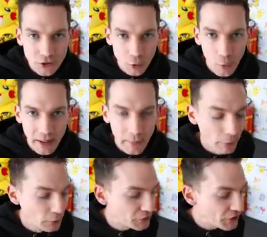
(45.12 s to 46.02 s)
assortment of
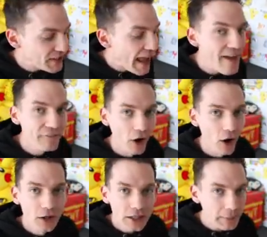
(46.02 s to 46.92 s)
boosters
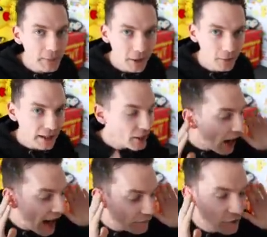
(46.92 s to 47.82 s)
ever. Like, period,
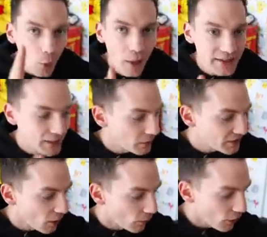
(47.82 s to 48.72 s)
I have no idea
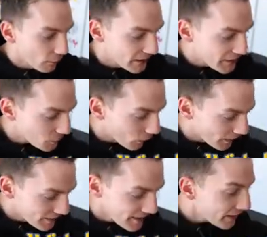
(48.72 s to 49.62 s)
what's going on with these
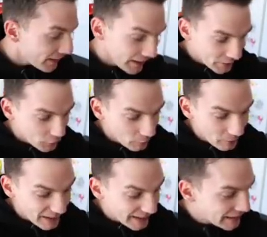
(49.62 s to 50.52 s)
ones. It could
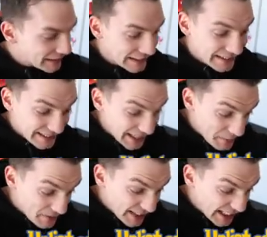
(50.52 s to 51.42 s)
be
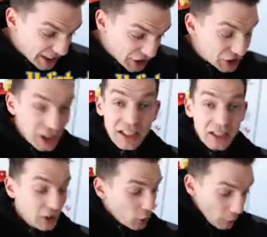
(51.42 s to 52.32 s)
Steam Siege,
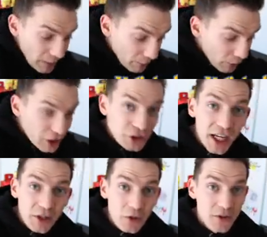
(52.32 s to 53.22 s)
could be Burning
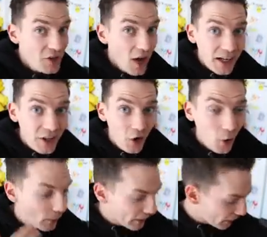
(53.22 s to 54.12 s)
Shadows. I don't know, we're